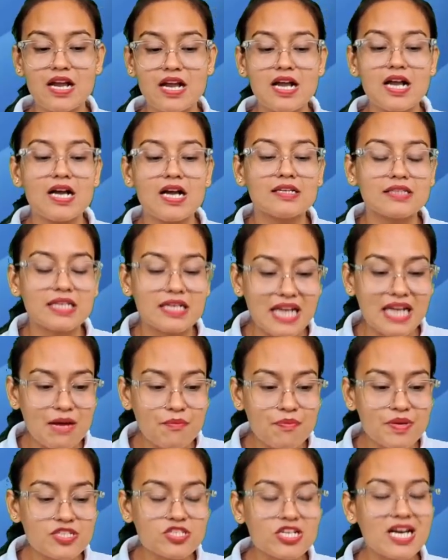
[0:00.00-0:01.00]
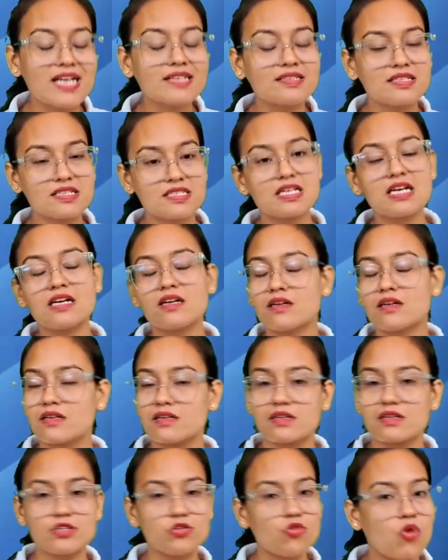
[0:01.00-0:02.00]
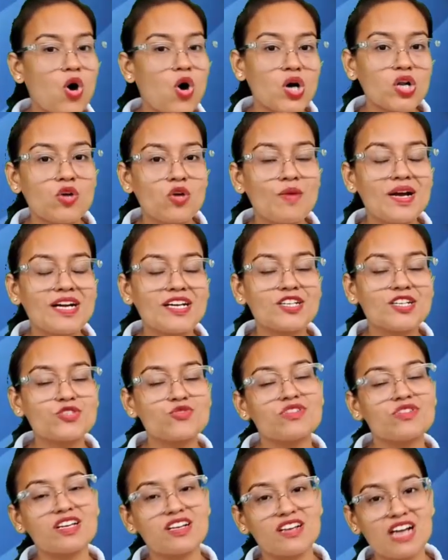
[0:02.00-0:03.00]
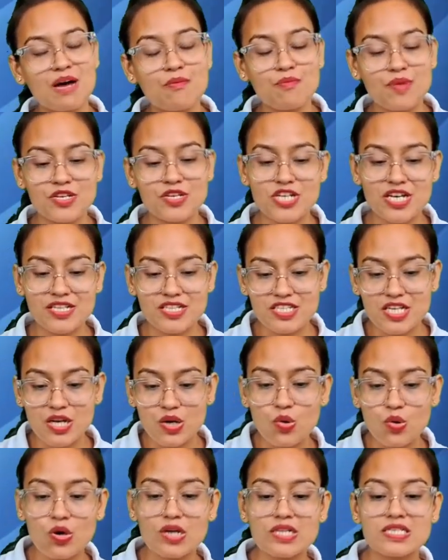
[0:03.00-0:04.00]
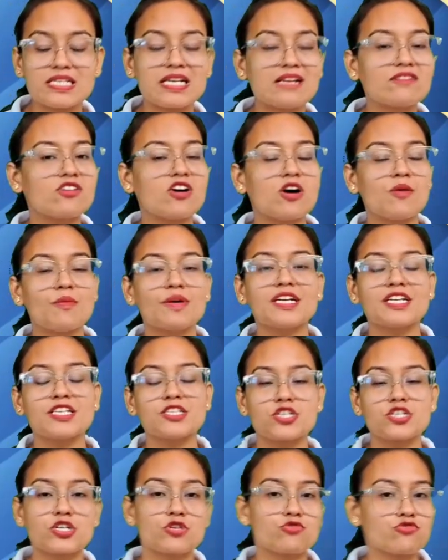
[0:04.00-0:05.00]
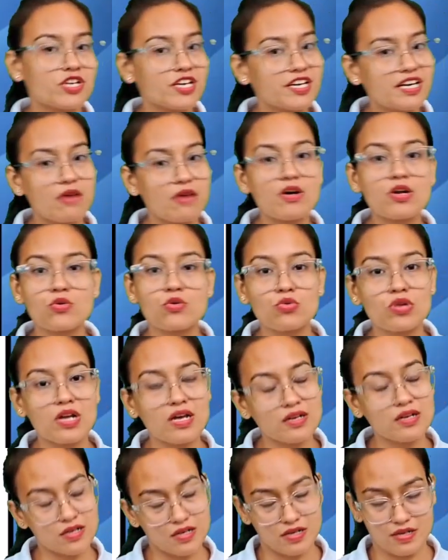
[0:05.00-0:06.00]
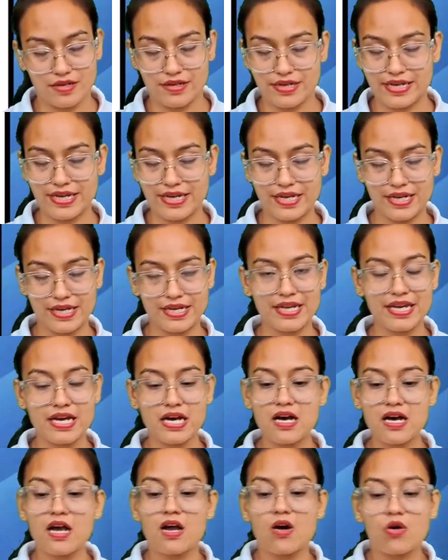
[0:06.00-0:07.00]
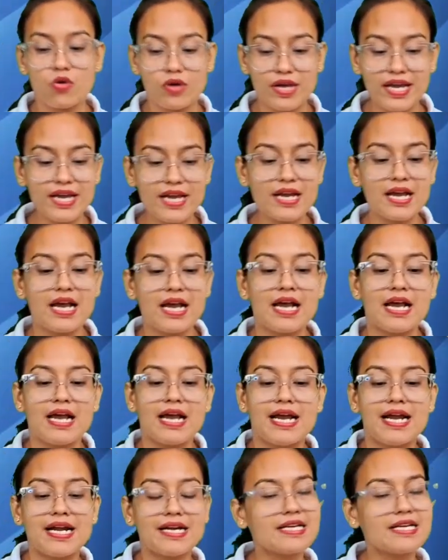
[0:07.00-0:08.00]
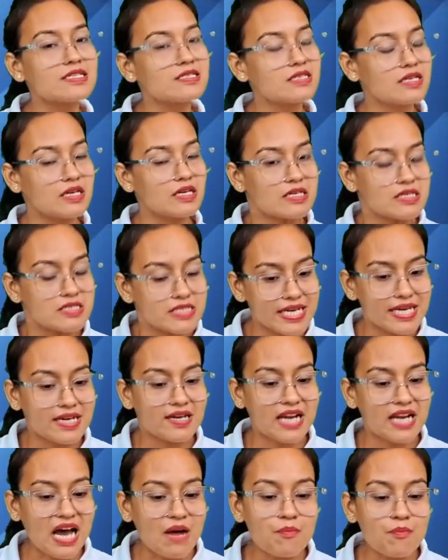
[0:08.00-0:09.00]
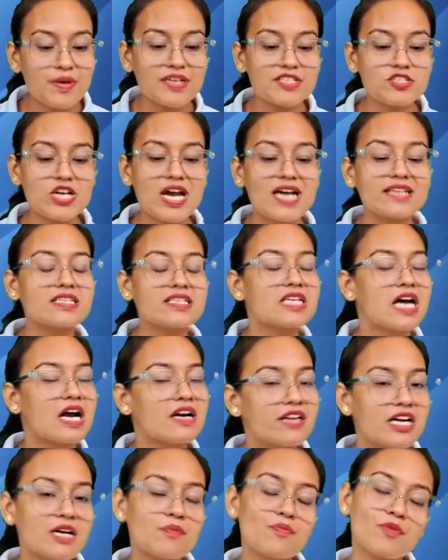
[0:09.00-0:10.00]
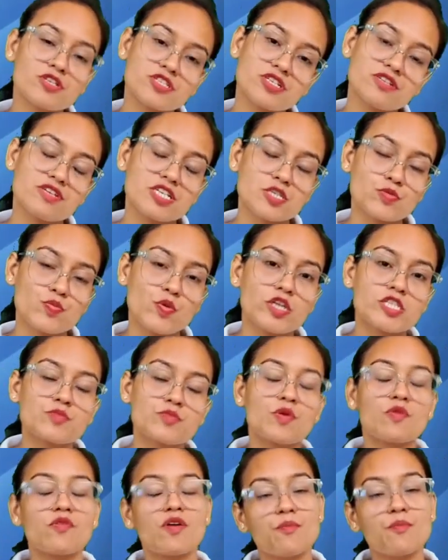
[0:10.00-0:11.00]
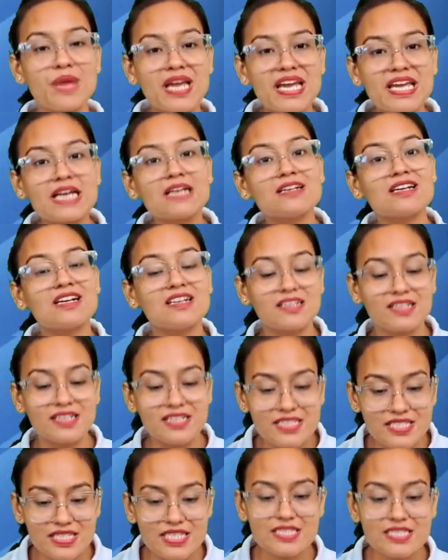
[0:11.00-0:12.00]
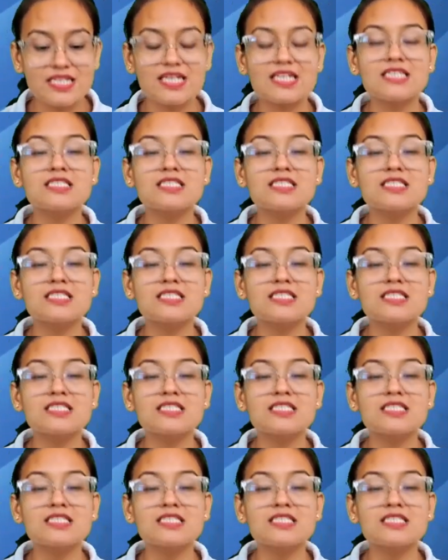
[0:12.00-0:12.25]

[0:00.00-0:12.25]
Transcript: The Gram Panchayat is the, you all know, my dear student, the Gram Panchayat is a local self-government institution in our rural India. Okay, it is, see, Gram Panchayat is 100% responsible for making the decisions